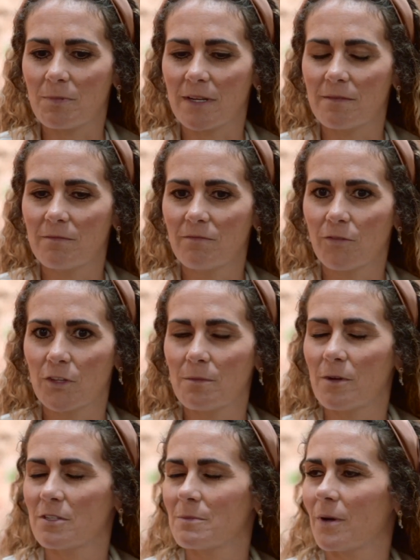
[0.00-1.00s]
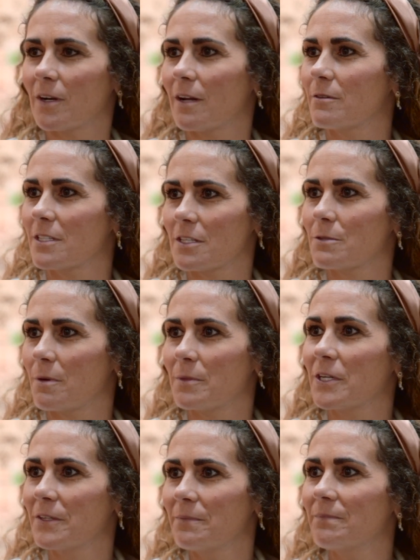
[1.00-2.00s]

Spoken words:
but for the most part, I was a swimmer.